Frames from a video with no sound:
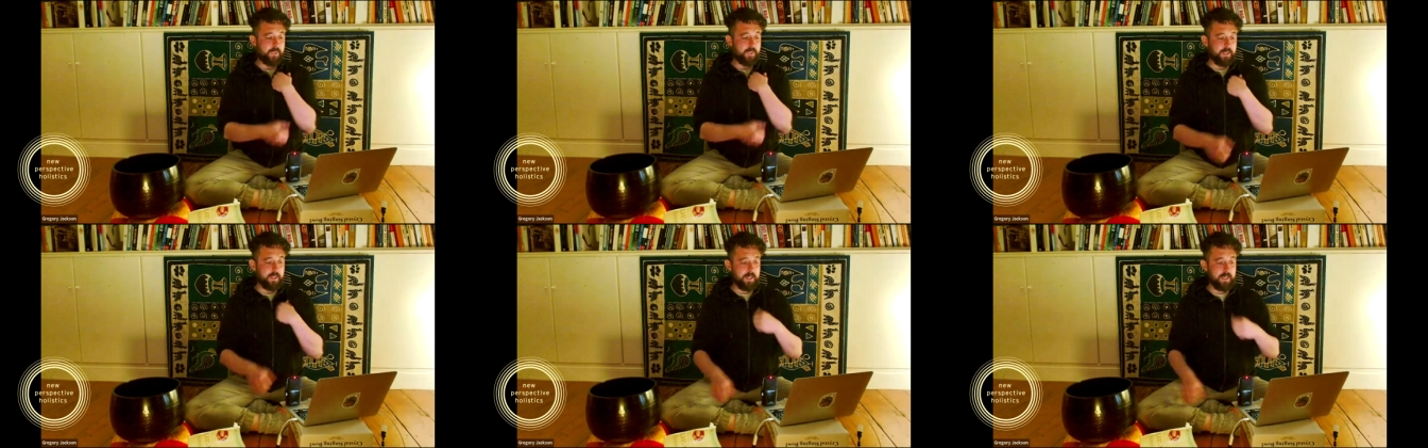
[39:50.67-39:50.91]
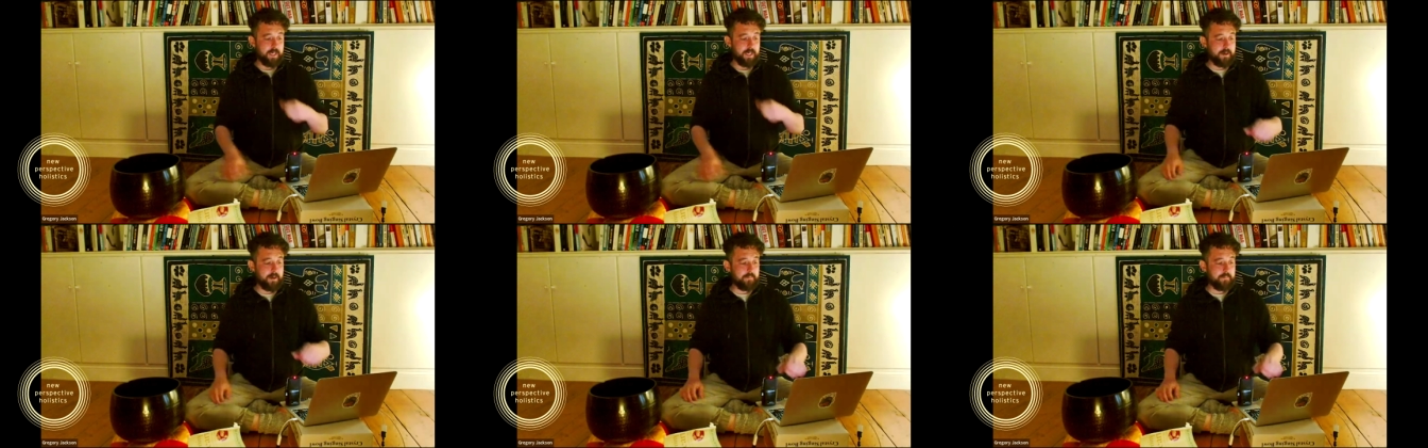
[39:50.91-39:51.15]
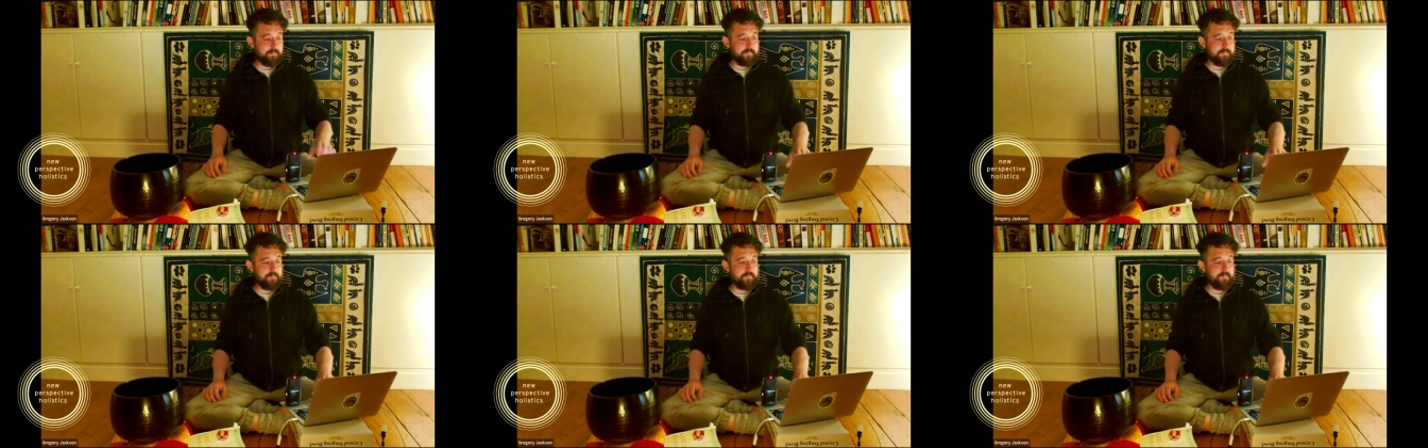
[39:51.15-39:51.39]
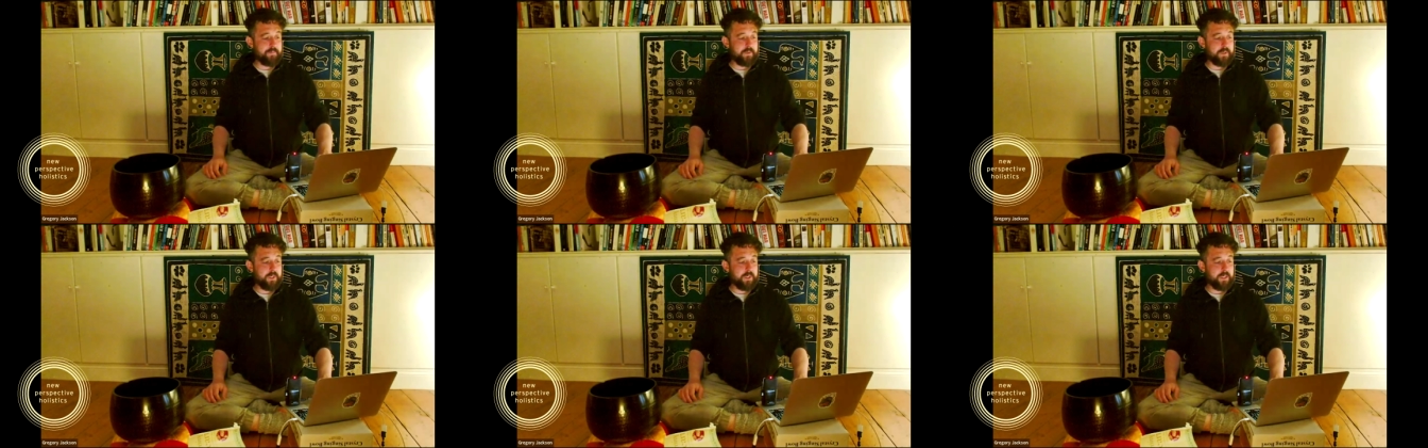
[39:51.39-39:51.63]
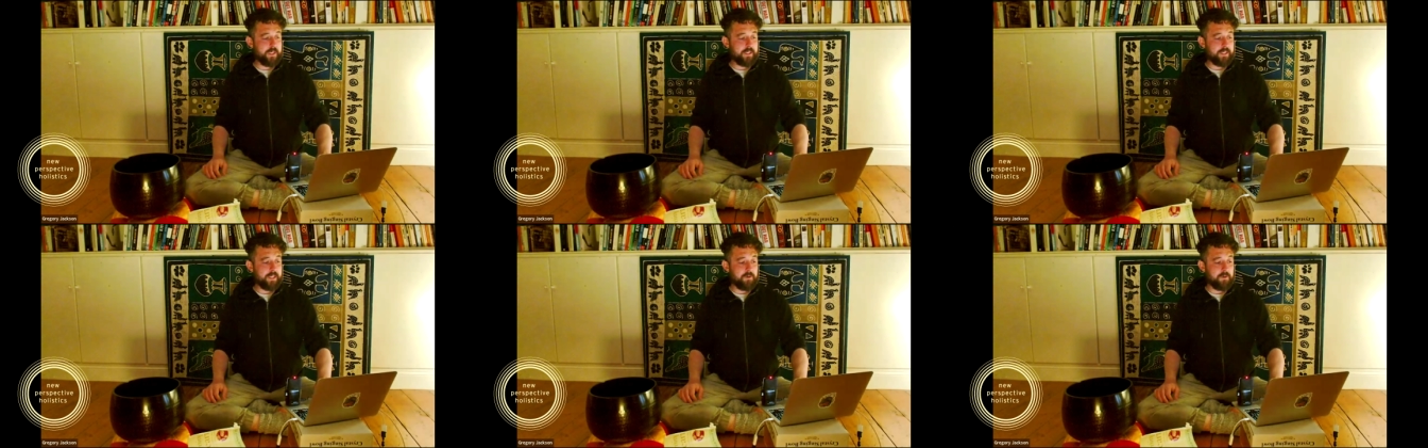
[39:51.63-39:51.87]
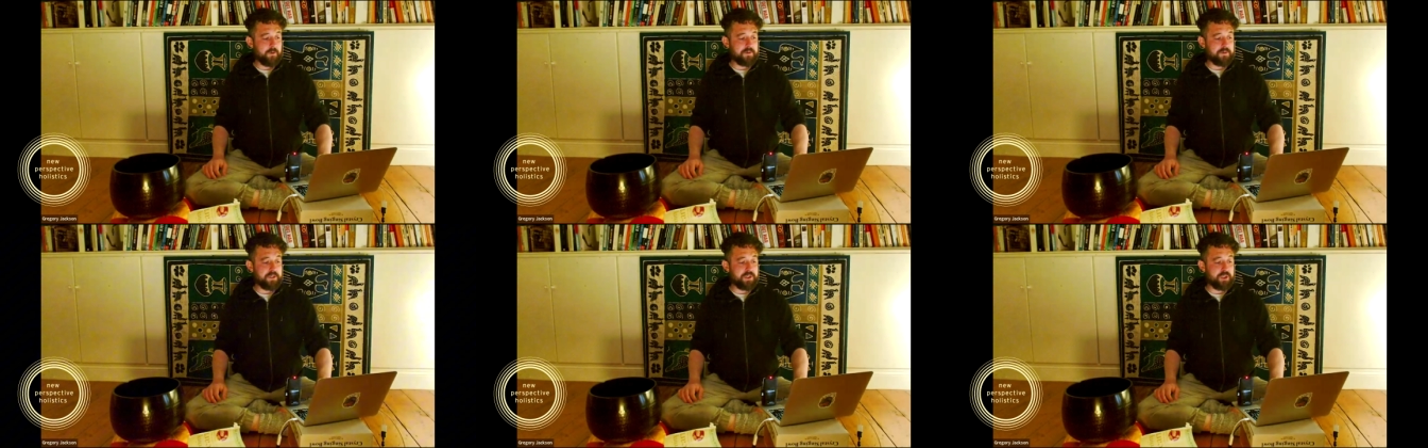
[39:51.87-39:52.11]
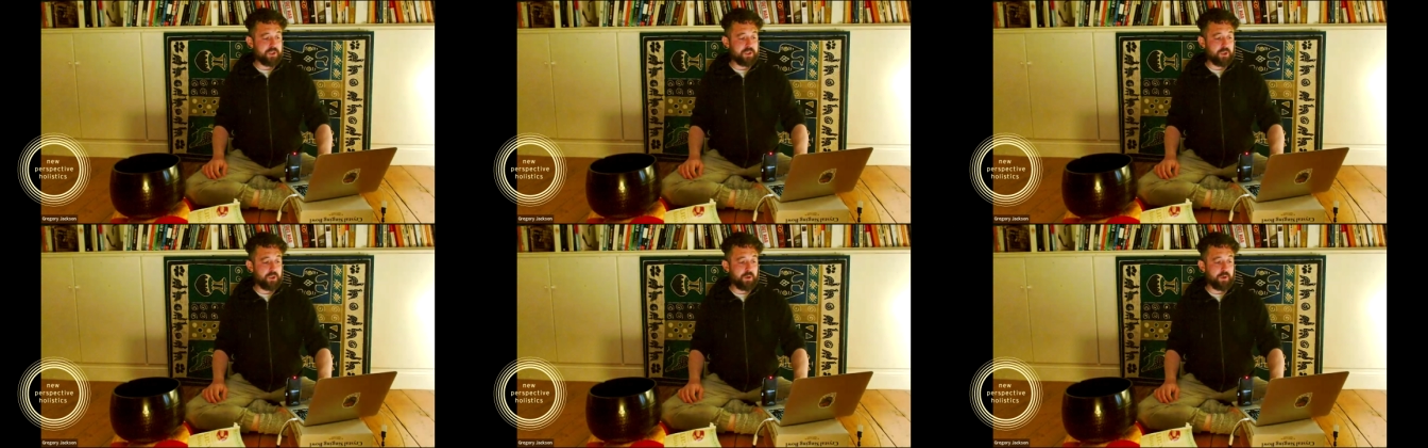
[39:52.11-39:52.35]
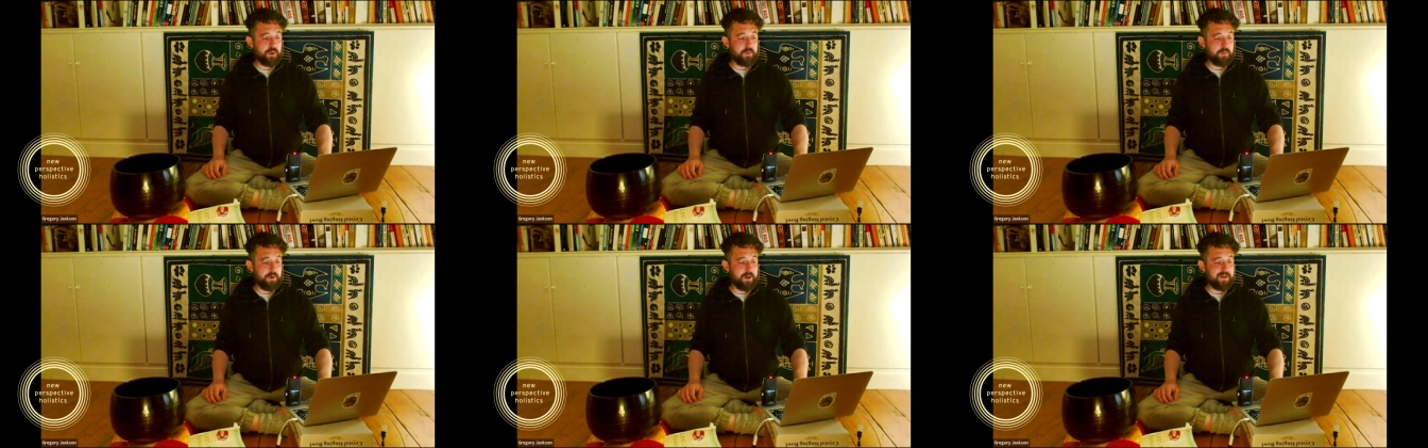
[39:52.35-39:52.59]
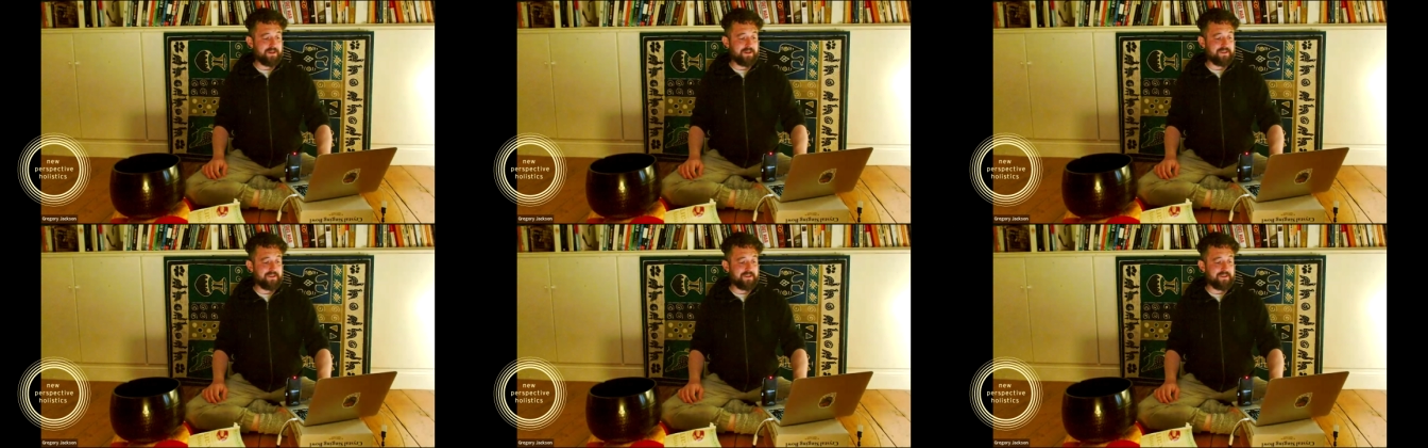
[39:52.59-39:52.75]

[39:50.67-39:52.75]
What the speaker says: that was done by a